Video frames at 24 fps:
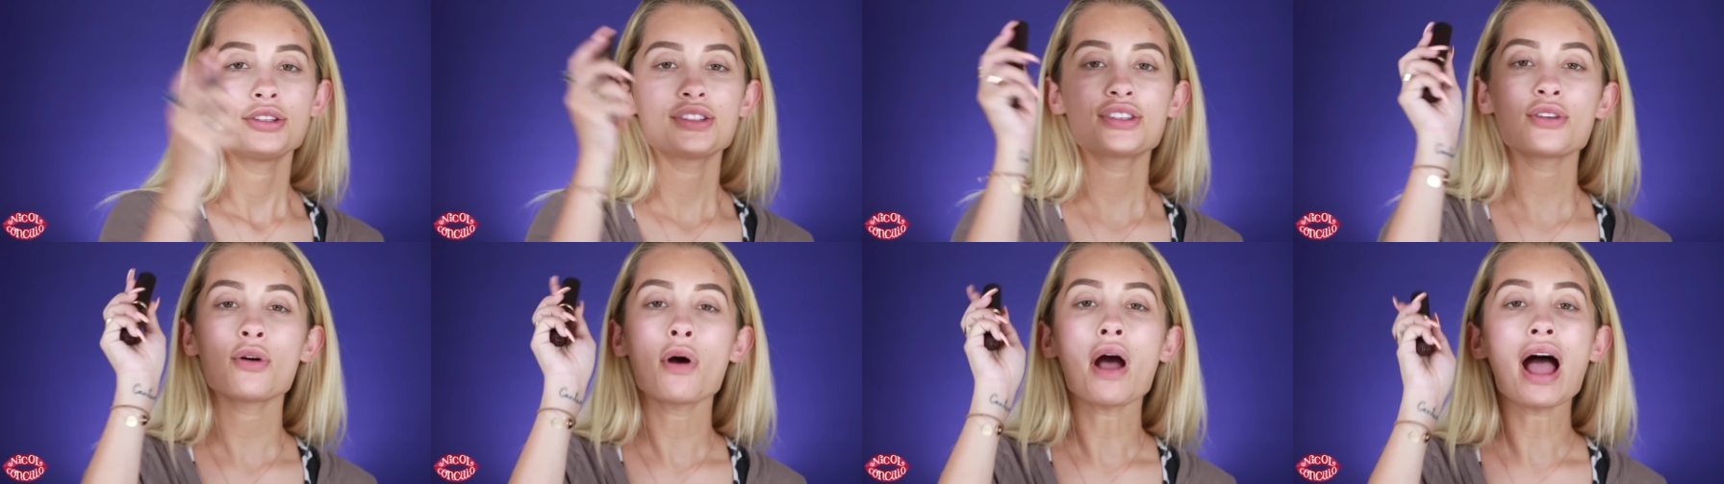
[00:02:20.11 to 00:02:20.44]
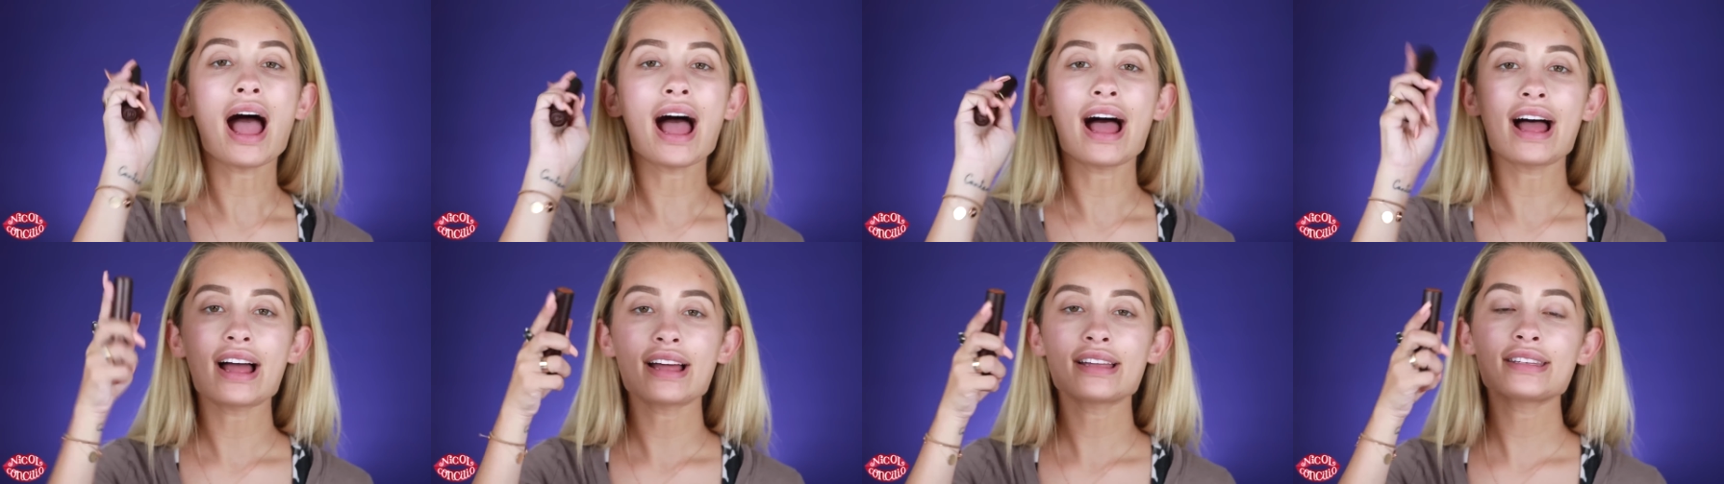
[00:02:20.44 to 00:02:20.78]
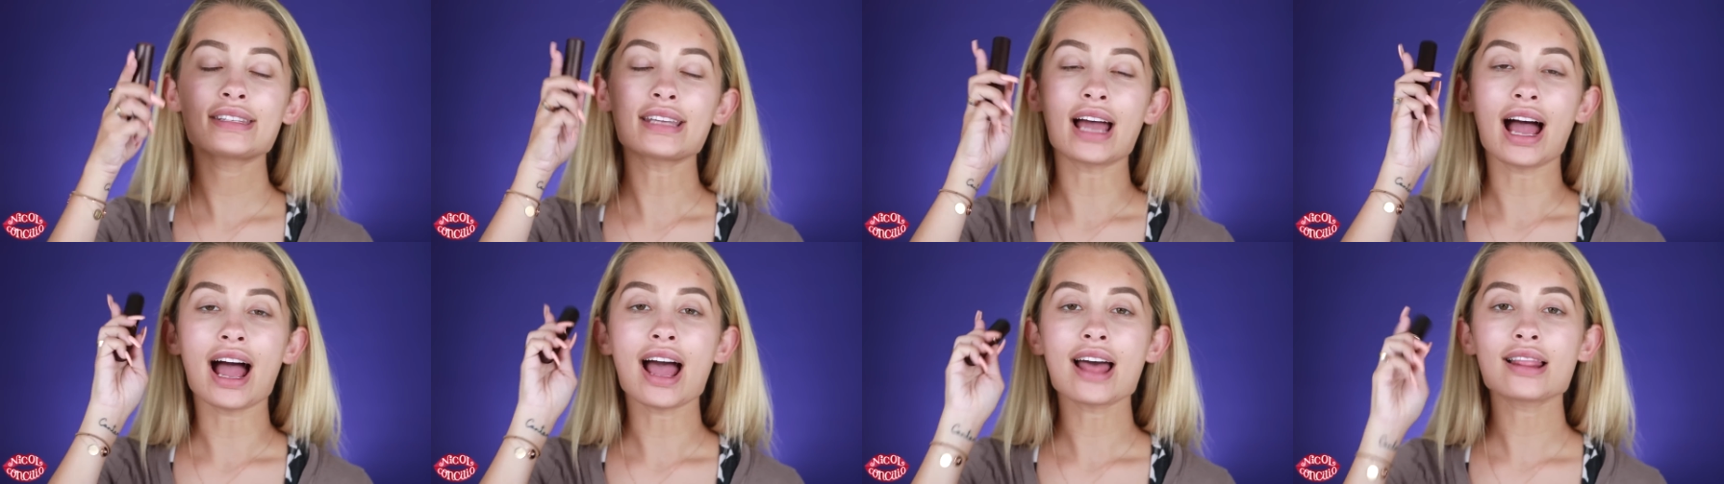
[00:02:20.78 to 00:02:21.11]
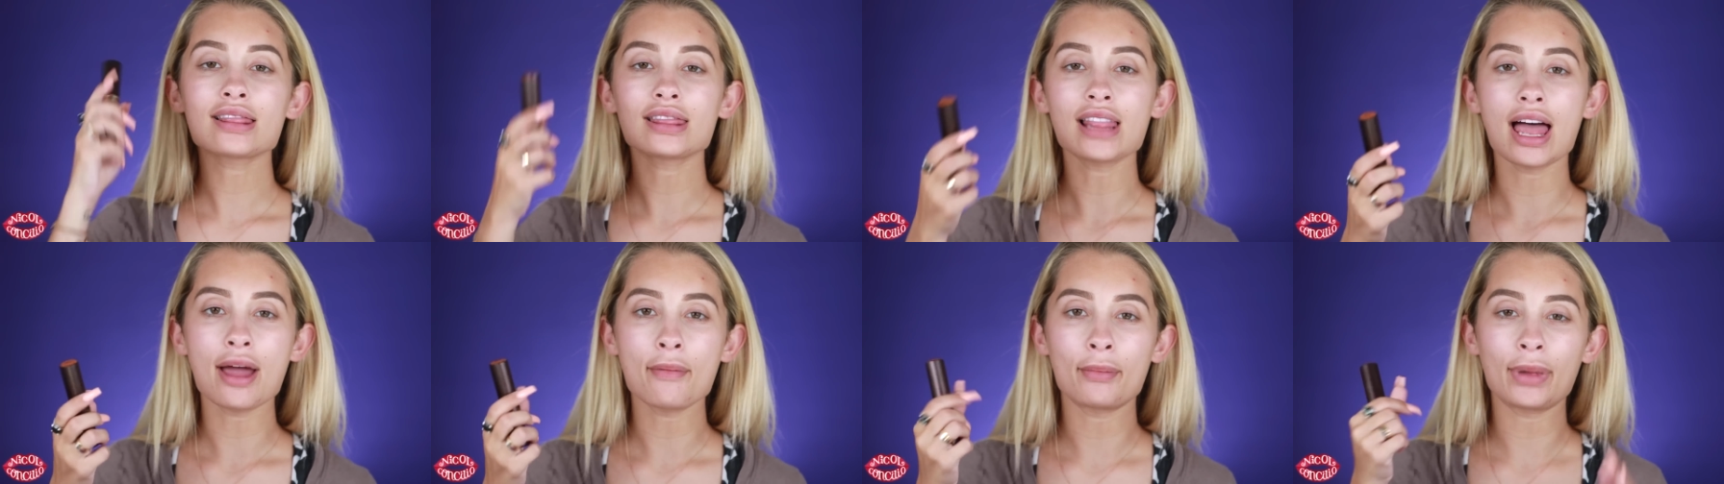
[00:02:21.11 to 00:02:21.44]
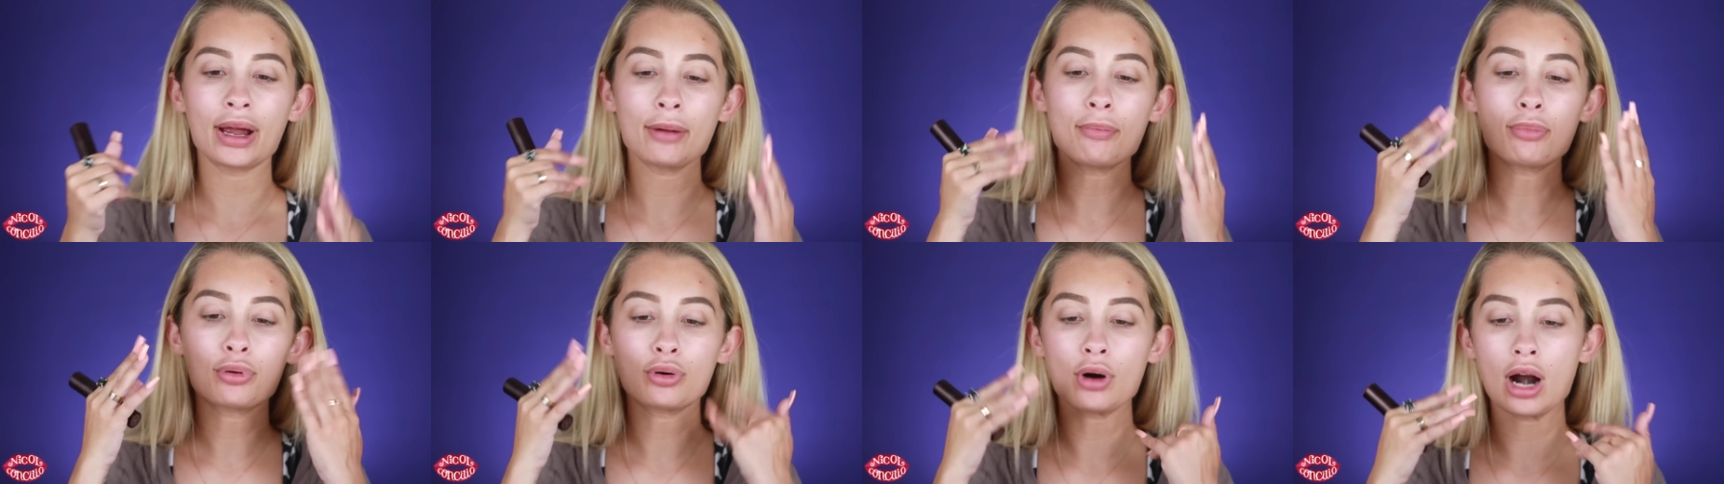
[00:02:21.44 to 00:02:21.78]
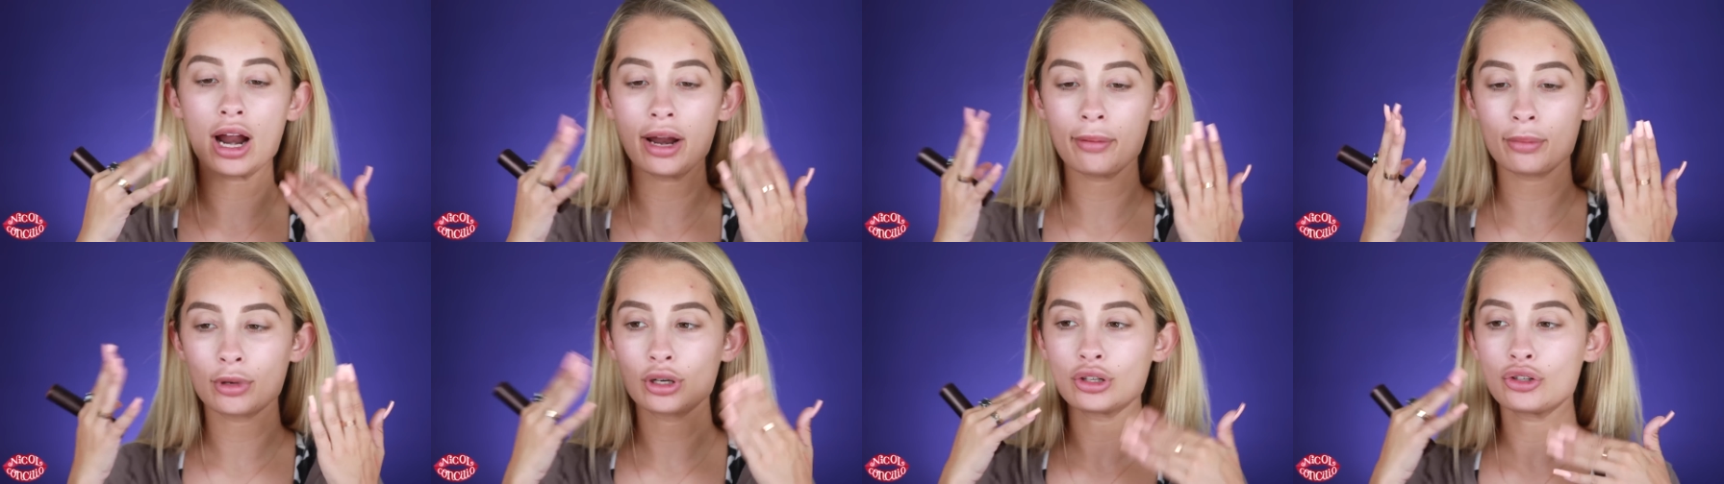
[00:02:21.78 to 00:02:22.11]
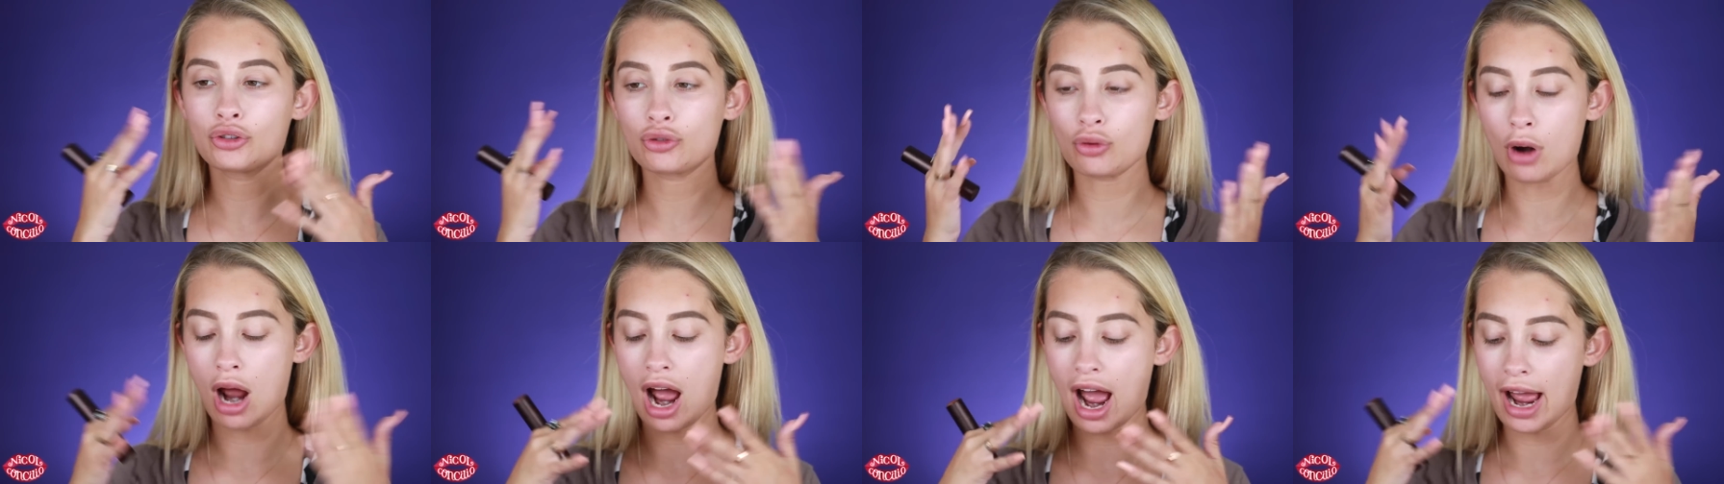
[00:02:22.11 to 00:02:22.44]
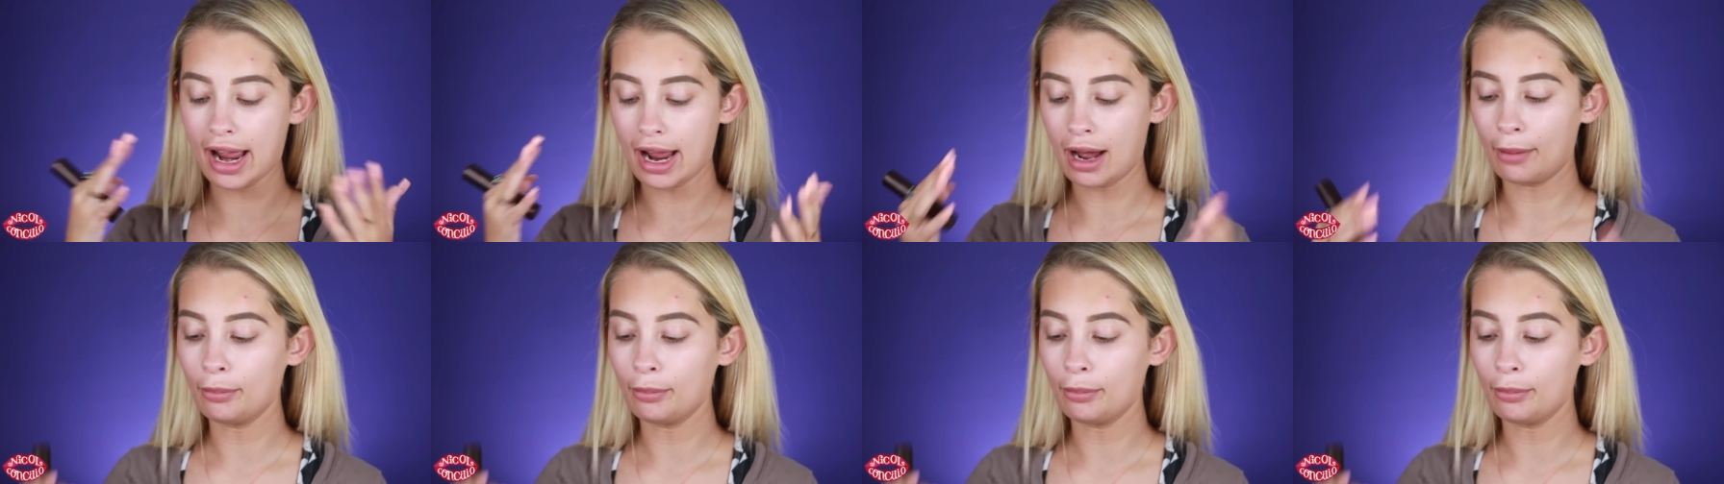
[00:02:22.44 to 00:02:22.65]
So as I let my primer dry,